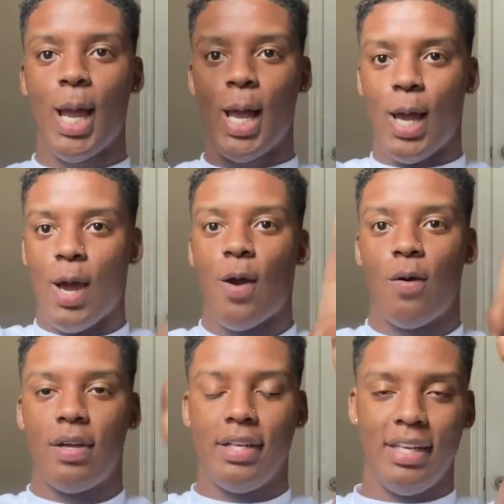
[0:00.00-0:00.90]

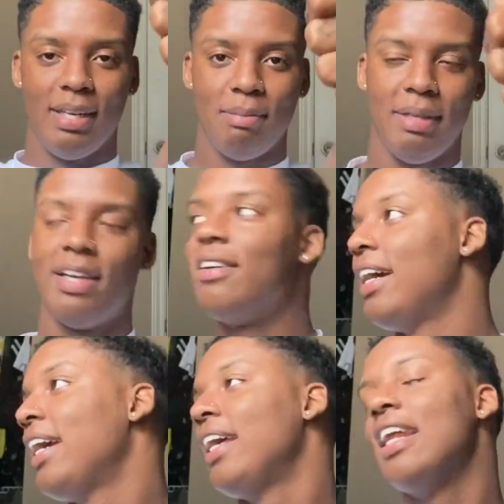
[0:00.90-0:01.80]
go D M me,
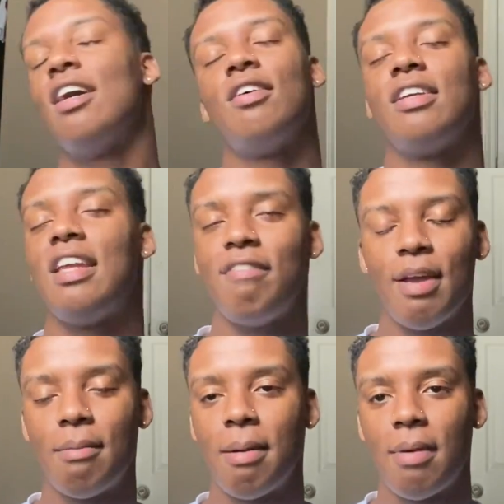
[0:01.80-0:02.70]
okay? And I'll give
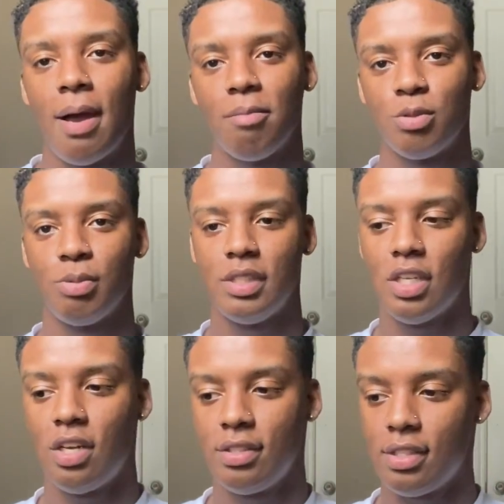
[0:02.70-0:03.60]
y'all my mom's
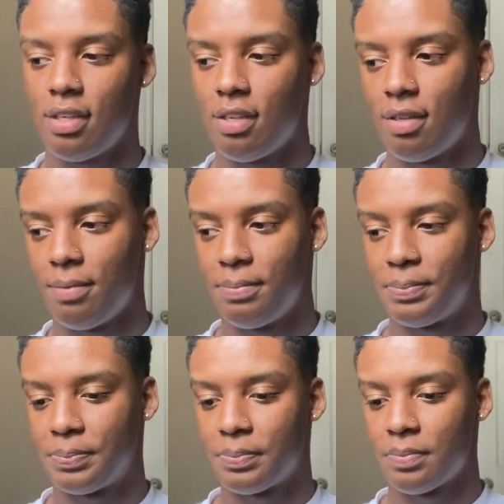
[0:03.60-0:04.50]
results.
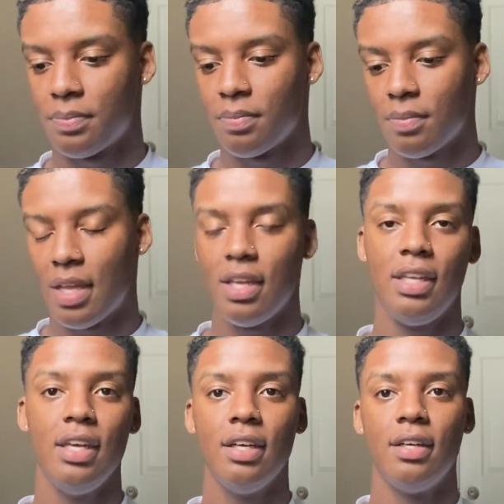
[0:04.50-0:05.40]
Um,
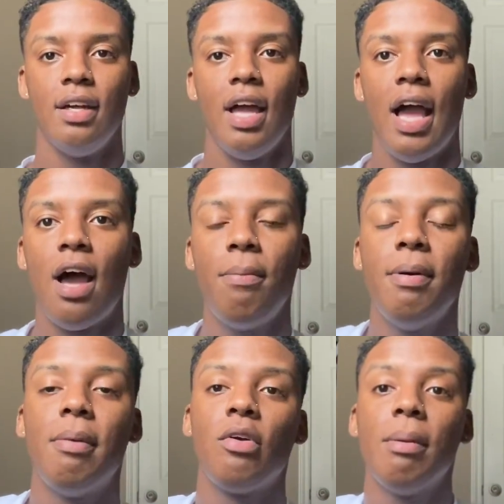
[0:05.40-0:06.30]
and yeah, I'll
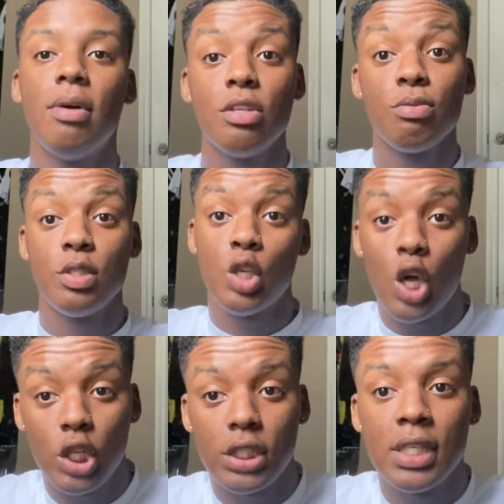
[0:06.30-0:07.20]
put my grandma's
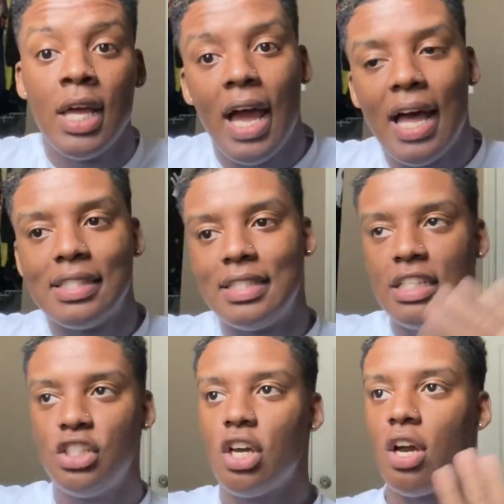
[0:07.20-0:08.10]
results. I
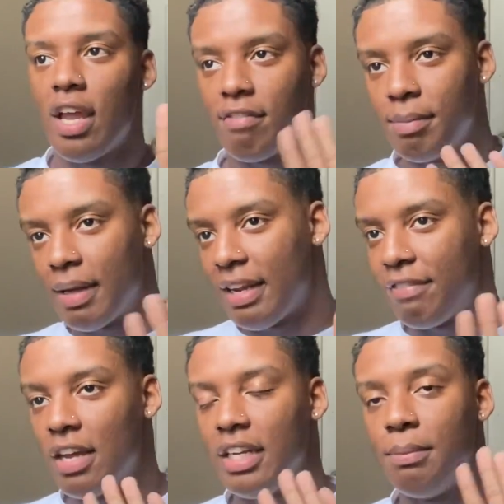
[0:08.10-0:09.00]
send y'all everybody. If
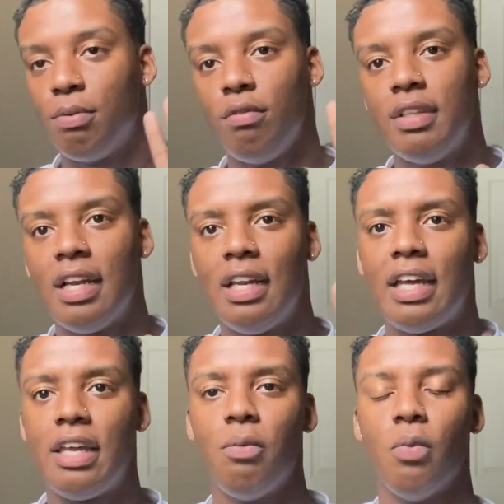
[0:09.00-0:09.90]
y'all need proof that it
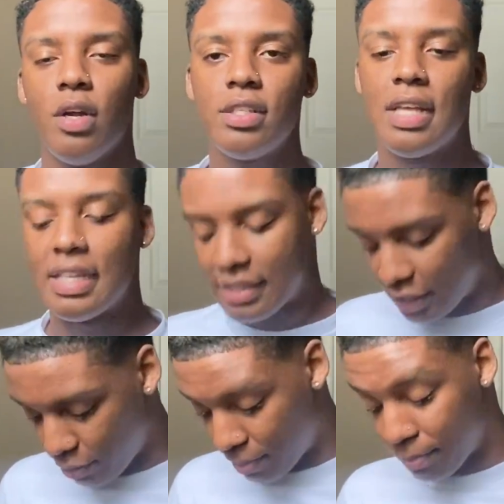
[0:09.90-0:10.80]
like it works, I
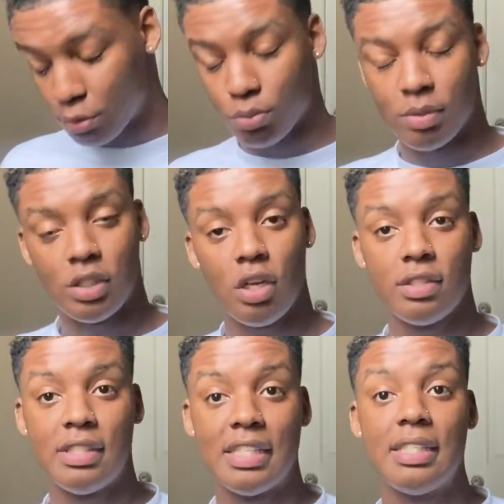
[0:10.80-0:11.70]
send you people's results that's